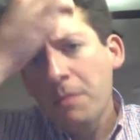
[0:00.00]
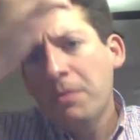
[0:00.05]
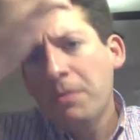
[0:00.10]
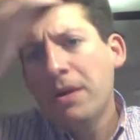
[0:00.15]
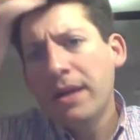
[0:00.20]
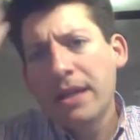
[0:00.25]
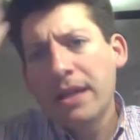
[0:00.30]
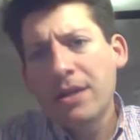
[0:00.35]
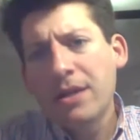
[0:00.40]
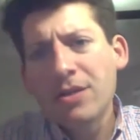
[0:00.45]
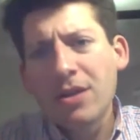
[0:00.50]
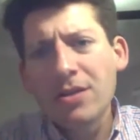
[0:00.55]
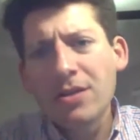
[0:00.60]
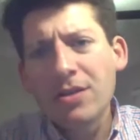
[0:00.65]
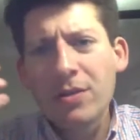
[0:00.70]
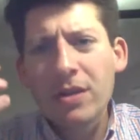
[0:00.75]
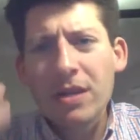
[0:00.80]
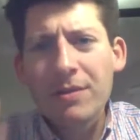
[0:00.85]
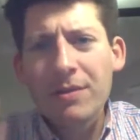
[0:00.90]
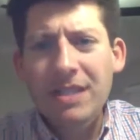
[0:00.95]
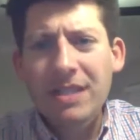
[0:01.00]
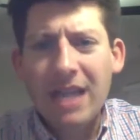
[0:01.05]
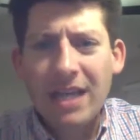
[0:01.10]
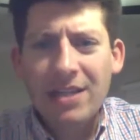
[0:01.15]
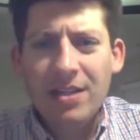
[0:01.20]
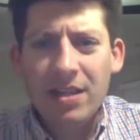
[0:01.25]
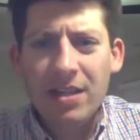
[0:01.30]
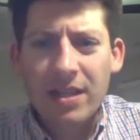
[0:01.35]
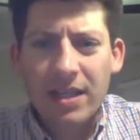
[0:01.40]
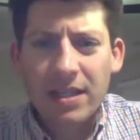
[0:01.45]
But there's also a
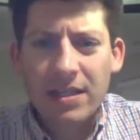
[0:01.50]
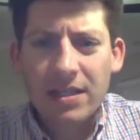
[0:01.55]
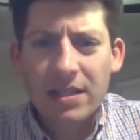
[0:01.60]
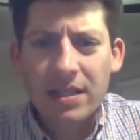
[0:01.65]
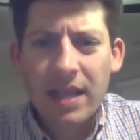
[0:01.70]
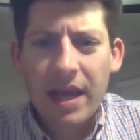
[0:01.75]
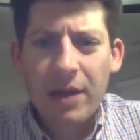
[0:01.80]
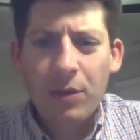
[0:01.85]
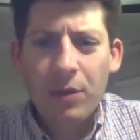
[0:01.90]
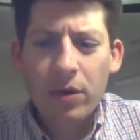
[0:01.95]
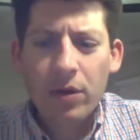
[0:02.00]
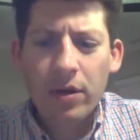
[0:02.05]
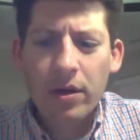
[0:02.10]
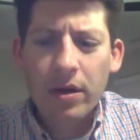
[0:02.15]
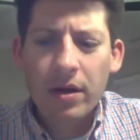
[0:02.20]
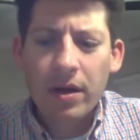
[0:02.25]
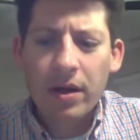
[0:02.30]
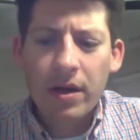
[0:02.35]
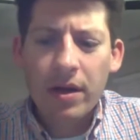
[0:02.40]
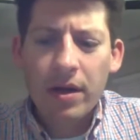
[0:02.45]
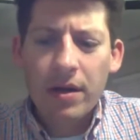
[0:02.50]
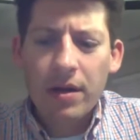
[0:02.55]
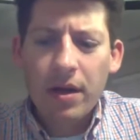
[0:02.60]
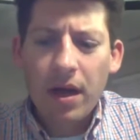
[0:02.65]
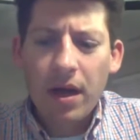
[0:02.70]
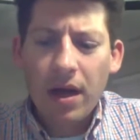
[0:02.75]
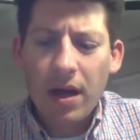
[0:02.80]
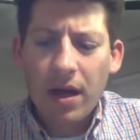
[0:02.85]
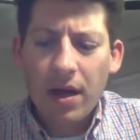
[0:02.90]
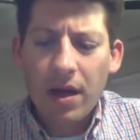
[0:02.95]
limitation to this. They were,
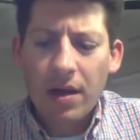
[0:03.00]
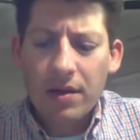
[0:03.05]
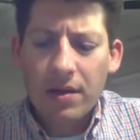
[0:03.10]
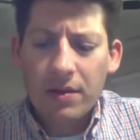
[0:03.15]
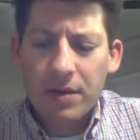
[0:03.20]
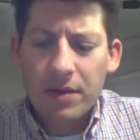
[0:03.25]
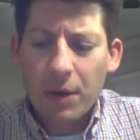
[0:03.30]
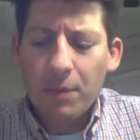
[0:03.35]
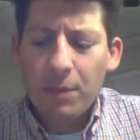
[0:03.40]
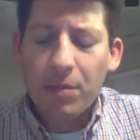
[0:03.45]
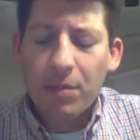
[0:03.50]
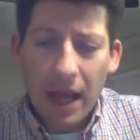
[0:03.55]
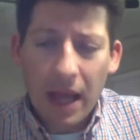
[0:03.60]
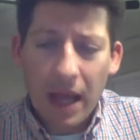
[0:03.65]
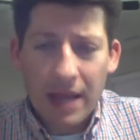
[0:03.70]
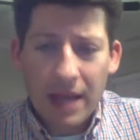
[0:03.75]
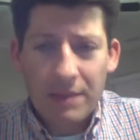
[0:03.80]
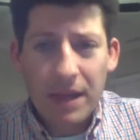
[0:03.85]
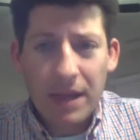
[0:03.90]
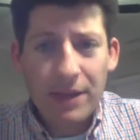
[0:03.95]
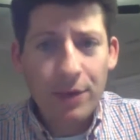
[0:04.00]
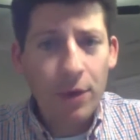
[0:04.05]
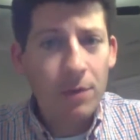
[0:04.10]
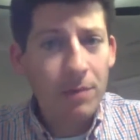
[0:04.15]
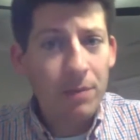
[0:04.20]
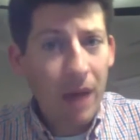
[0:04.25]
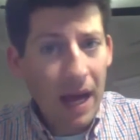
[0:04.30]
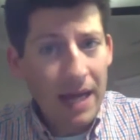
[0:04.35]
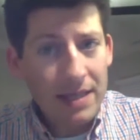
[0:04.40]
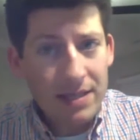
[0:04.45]
blinded by their own
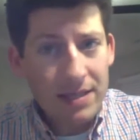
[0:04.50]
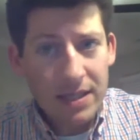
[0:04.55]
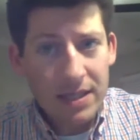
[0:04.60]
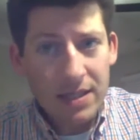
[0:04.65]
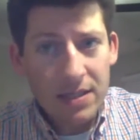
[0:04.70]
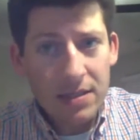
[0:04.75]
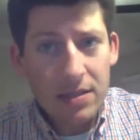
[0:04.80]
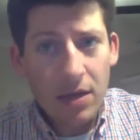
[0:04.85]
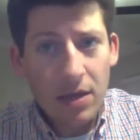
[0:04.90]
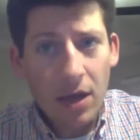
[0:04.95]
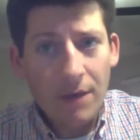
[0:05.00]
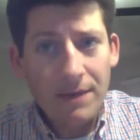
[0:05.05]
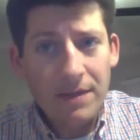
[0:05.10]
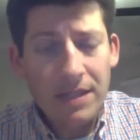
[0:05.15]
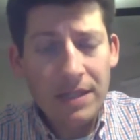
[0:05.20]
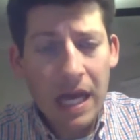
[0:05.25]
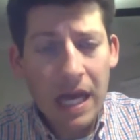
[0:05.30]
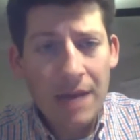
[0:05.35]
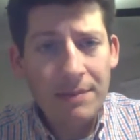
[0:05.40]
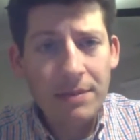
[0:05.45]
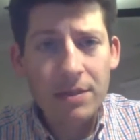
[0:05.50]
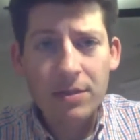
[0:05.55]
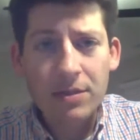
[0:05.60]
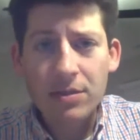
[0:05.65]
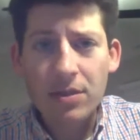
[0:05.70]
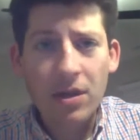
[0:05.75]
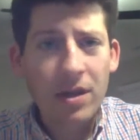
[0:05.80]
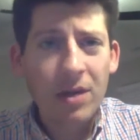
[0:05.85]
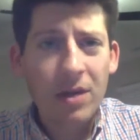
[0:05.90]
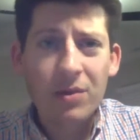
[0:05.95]
biases oftentimes. You
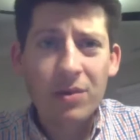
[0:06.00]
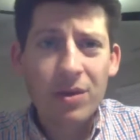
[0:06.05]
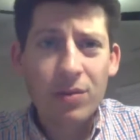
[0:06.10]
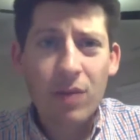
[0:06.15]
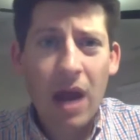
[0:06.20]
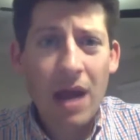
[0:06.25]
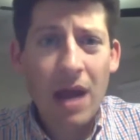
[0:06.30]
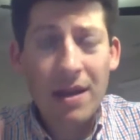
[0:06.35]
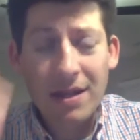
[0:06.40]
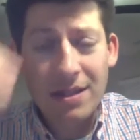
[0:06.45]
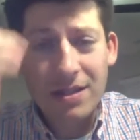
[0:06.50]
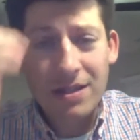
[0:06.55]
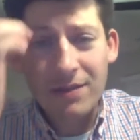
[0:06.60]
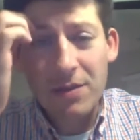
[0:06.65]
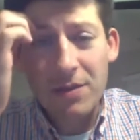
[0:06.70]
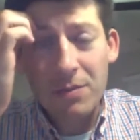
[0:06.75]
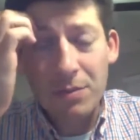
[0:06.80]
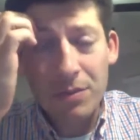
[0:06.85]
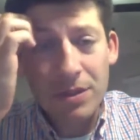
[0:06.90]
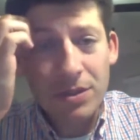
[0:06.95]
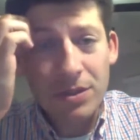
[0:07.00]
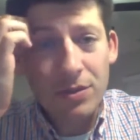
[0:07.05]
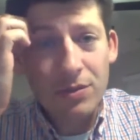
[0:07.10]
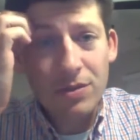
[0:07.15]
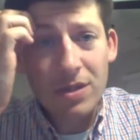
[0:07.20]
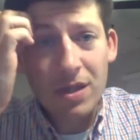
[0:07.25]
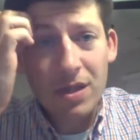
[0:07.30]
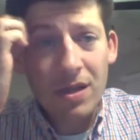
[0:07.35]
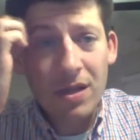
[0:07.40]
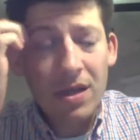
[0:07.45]
saw that with the writings of Ibn
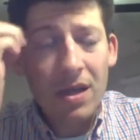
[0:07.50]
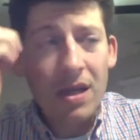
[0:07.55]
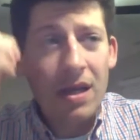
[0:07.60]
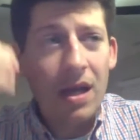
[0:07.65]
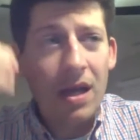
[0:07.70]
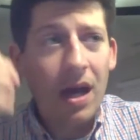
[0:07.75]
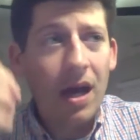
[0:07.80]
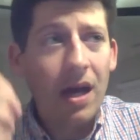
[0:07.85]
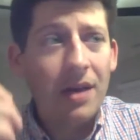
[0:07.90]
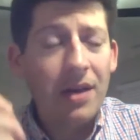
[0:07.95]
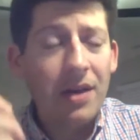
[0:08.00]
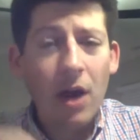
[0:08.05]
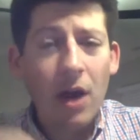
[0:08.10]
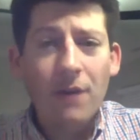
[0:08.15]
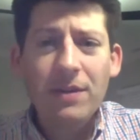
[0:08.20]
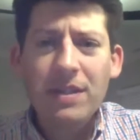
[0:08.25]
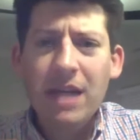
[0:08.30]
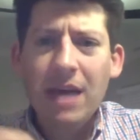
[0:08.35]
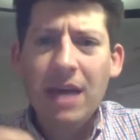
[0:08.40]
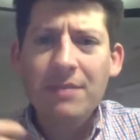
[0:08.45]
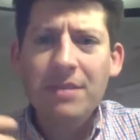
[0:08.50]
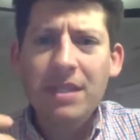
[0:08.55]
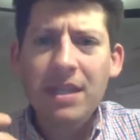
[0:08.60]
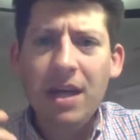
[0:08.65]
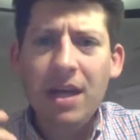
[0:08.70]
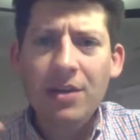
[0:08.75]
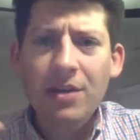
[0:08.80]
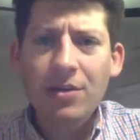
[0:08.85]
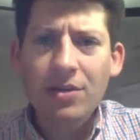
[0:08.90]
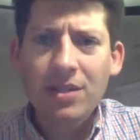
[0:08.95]
Battuta. They oftentimes didn't
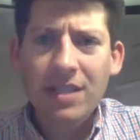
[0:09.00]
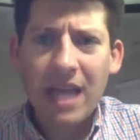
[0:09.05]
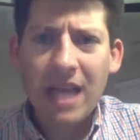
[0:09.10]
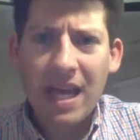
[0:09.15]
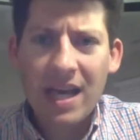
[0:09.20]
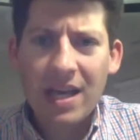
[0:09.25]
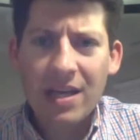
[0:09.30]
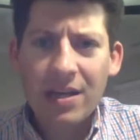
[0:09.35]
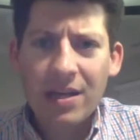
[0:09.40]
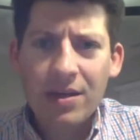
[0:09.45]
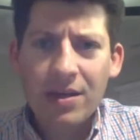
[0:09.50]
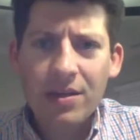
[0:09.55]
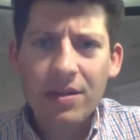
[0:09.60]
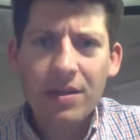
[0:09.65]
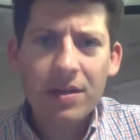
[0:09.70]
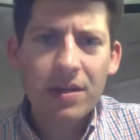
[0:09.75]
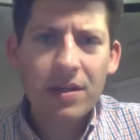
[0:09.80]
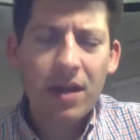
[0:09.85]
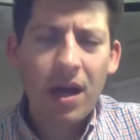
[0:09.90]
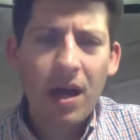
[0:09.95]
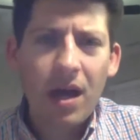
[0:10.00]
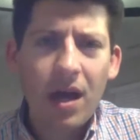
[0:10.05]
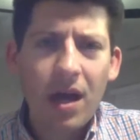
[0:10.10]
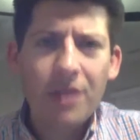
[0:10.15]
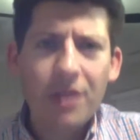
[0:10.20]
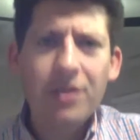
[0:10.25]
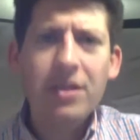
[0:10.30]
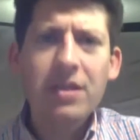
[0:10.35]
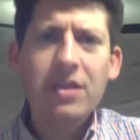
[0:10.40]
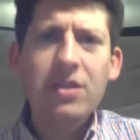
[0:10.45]
understand
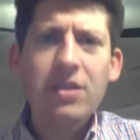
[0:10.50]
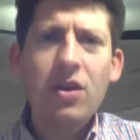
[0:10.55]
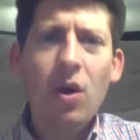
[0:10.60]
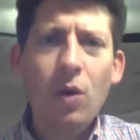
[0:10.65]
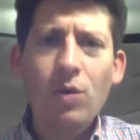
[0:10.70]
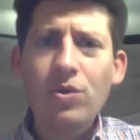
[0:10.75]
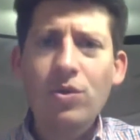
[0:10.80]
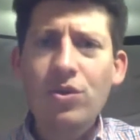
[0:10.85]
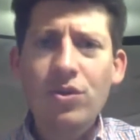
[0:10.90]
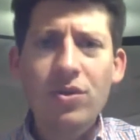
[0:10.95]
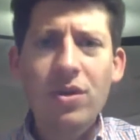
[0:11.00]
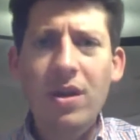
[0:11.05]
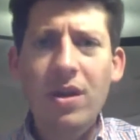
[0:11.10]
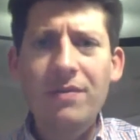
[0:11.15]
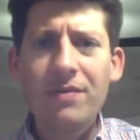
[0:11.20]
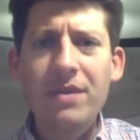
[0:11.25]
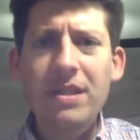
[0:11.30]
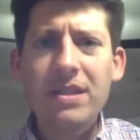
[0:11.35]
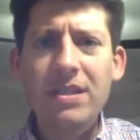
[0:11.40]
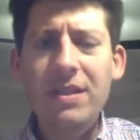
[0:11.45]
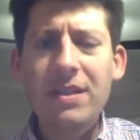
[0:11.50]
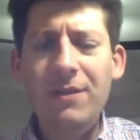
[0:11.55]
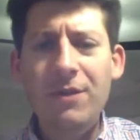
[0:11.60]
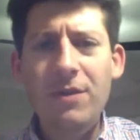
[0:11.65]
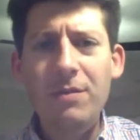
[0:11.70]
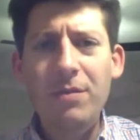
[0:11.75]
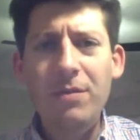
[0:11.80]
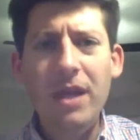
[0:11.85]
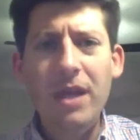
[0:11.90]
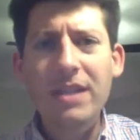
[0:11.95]
the culture of these
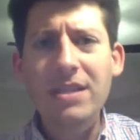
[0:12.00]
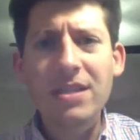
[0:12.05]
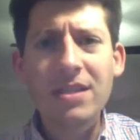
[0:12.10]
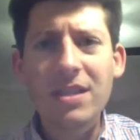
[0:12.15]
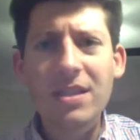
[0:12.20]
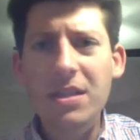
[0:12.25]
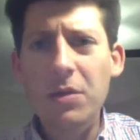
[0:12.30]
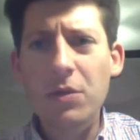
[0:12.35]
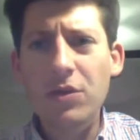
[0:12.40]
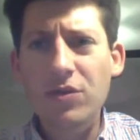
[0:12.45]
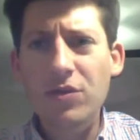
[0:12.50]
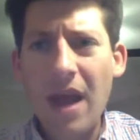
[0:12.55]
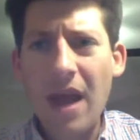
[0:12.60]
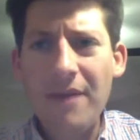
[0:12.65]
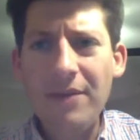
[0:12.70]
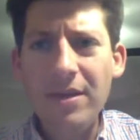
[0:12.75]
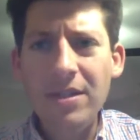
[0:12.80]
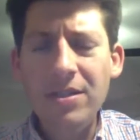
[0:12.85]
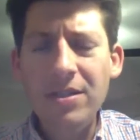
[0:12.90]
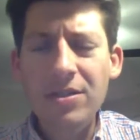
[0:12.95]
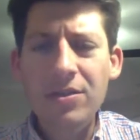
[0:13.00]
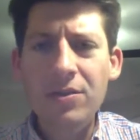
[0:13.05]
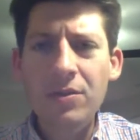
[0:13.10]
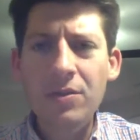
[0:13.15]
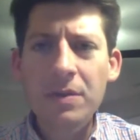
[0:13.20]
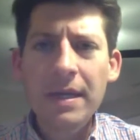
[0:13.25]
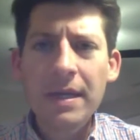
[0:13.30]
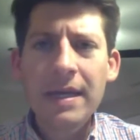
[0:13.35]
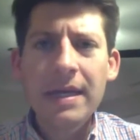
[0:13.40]
different places that they were traveling to.